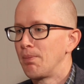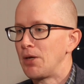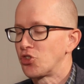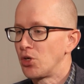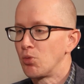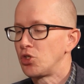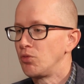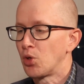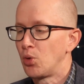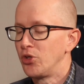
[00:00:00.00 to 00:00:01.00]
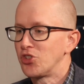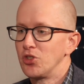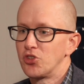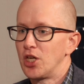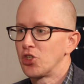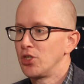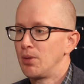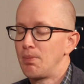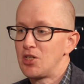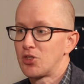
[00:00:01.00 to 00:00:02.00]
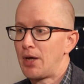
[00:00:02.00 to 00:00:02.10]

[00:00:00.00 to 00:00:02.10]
based on what you've told us in session and based